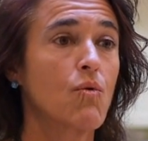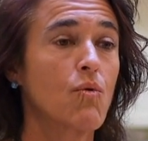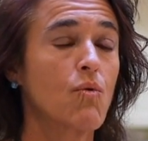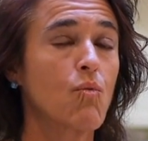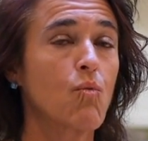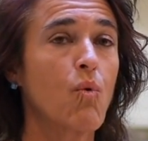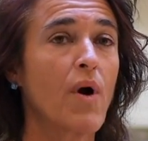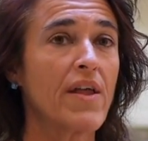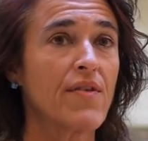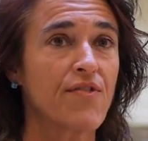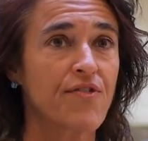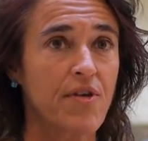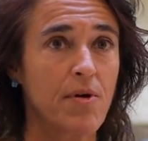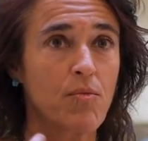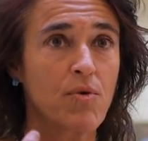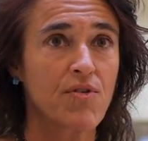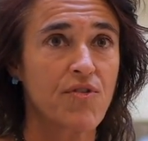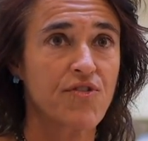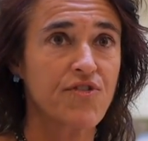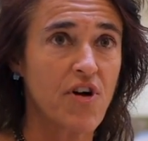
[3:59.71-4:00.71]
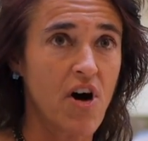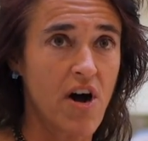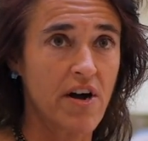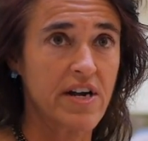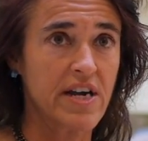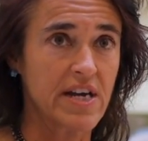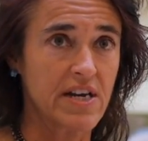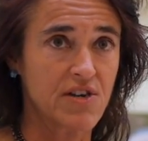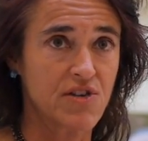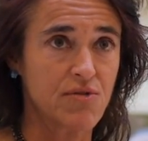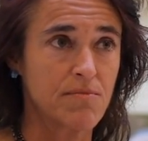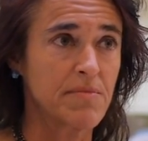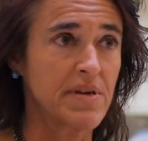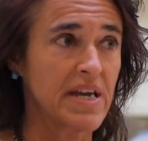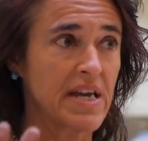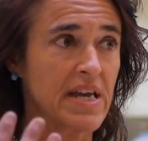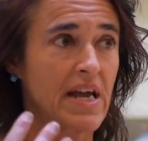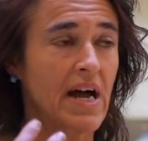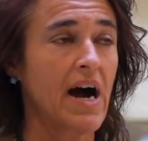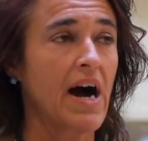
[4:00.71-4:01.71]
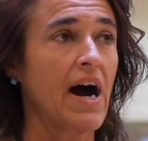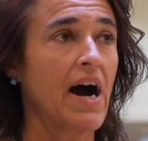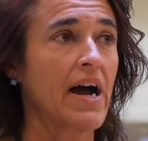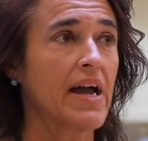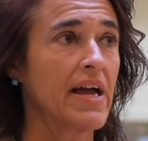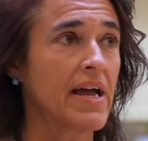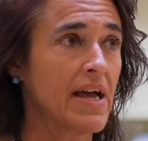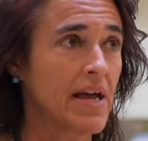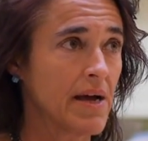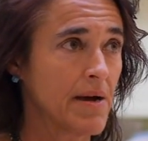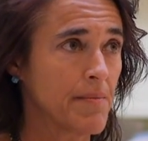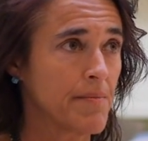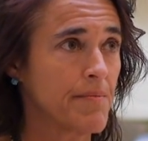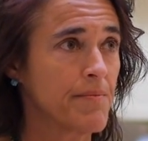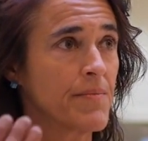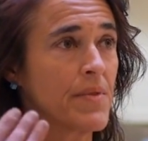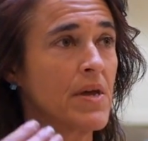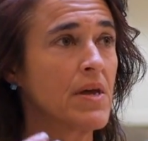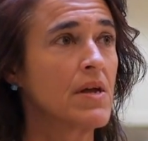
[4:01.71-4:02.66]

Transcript: When someone's talking to me, I am